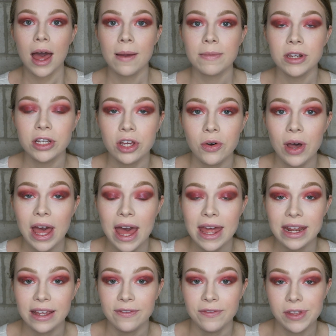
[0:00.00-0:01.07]
I'm going to go
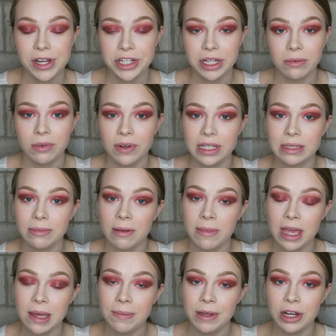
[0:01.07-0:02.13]
ahead and finish up the rest of my
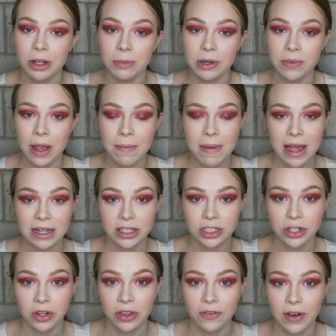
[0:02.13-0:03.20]
makeup and I'll be right back to
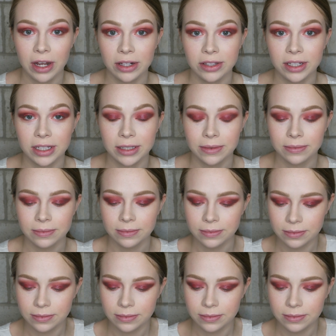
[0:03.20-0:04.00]
show you the final look.